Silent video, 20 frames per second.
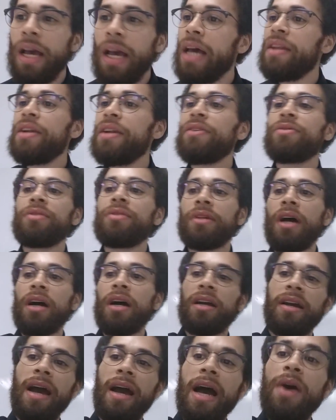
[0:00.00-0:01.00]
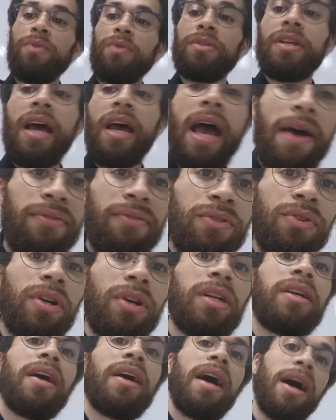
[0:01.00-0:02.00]
And there's account
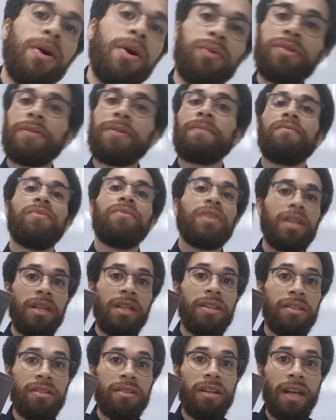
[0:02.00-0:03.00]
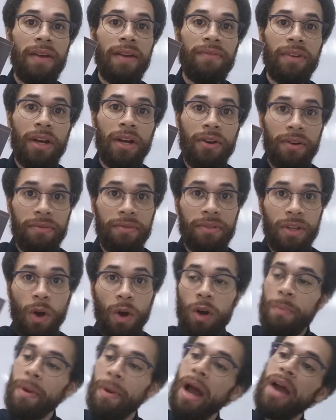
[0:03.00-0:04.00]
after account in the slave narratives, the
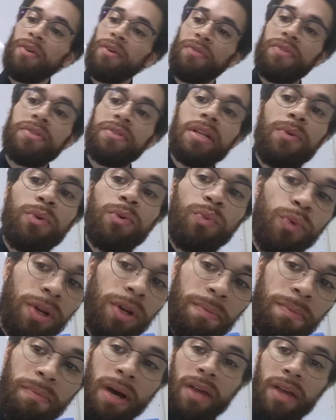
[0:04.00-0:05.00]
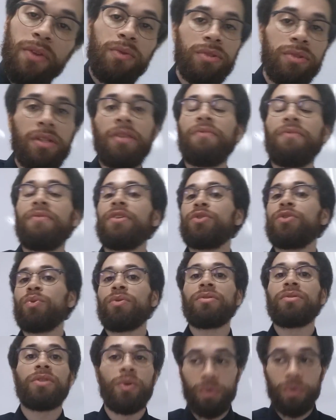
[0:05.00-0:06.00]
autobiographies that were written by those
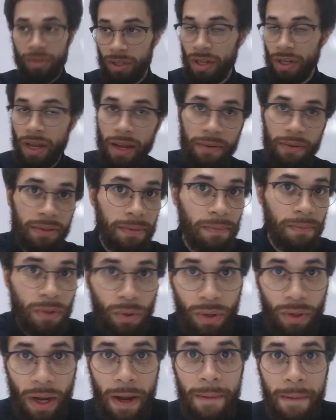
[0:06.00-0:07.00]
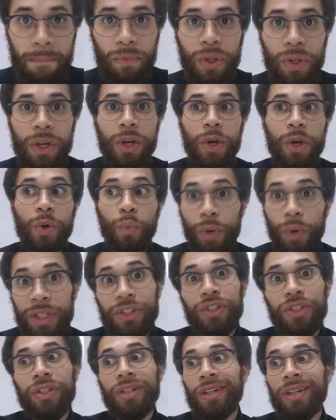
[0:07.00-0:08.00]
individuals, those slaves, okay,
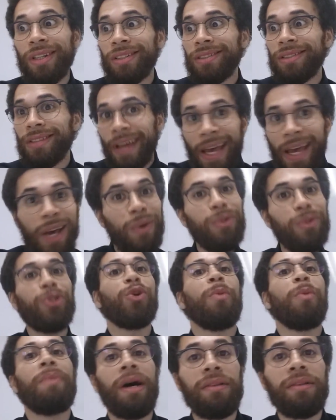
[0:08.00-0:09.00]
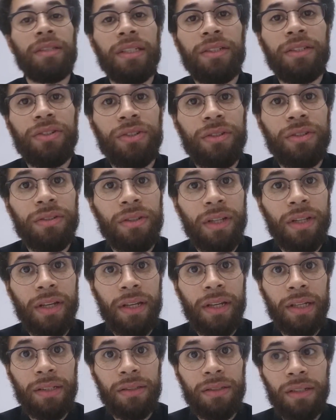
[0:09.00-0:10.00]
which tells you about these
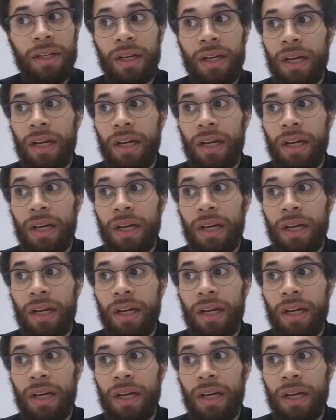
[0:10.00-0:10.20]
things.